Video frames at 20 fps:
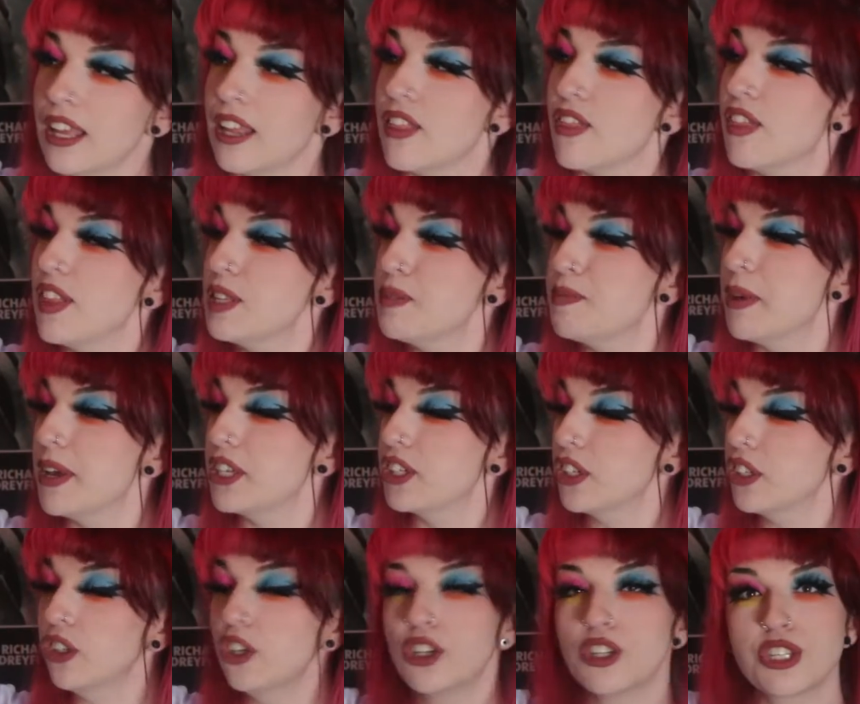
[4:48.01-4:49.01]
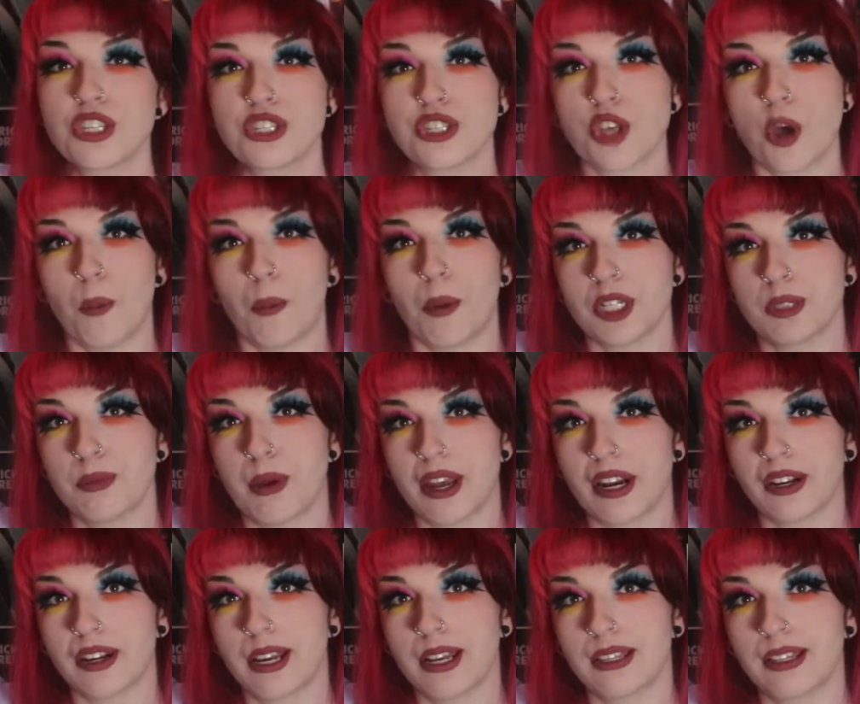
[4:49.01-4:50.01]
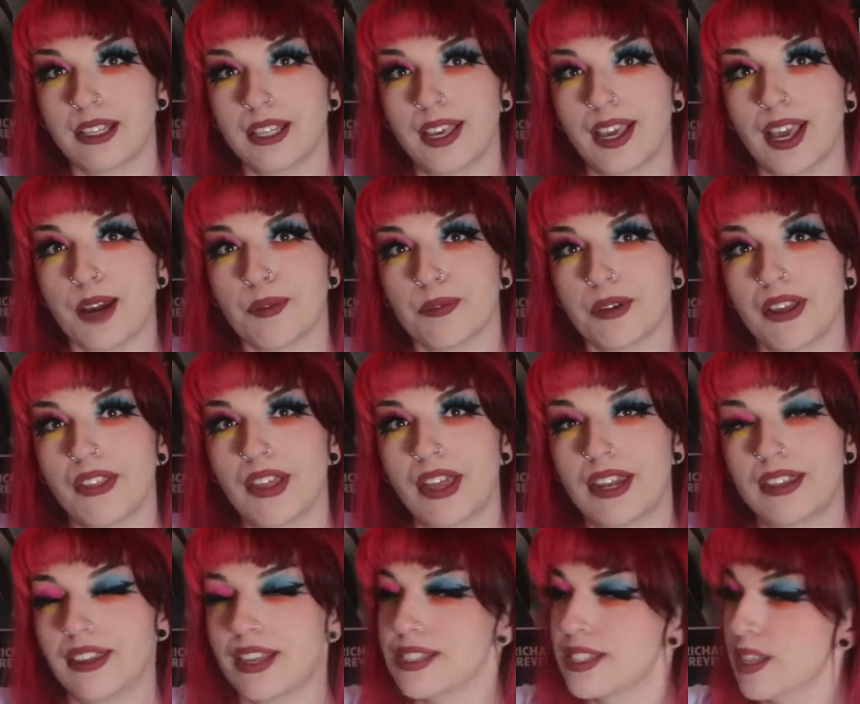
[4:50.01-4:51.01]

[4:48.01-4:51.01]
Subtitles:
This picture looks so much better in the camera than it does